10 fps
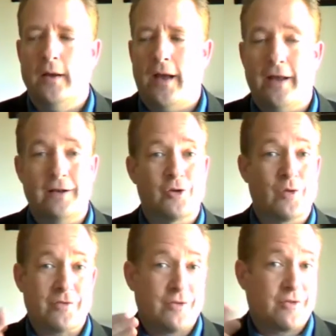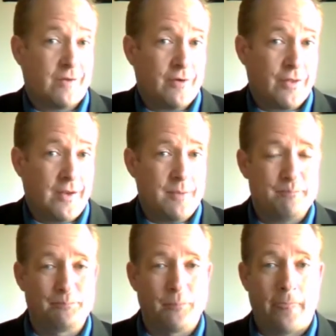And it addresses every theme
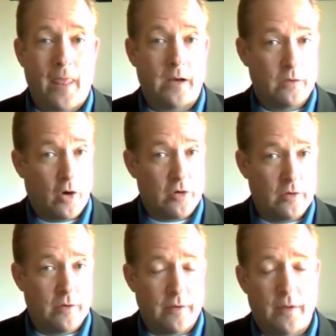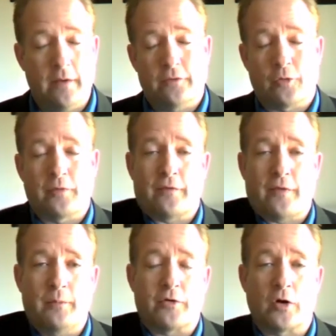that are, in terms of
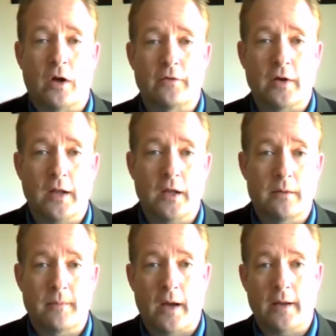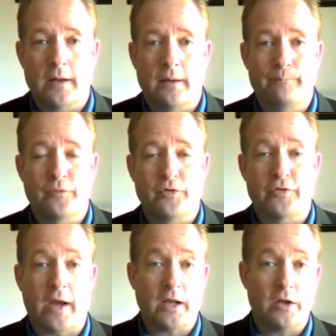themes that are covered in my
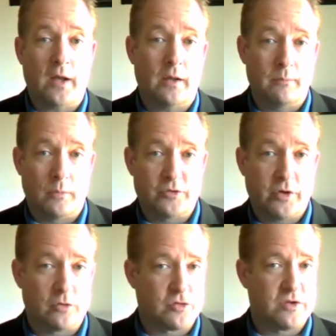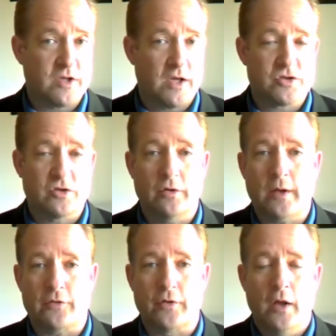society and multicultural education
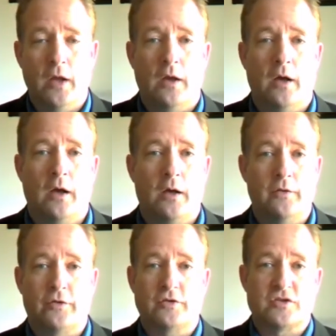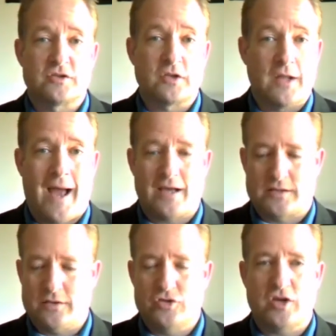units, such as
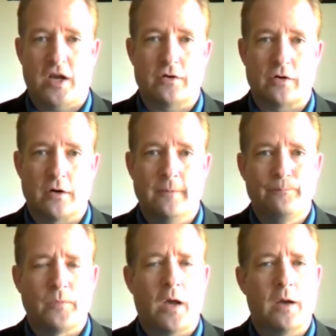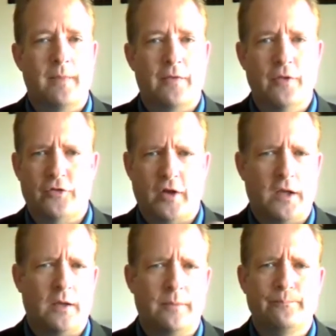class, gender, ethnicity,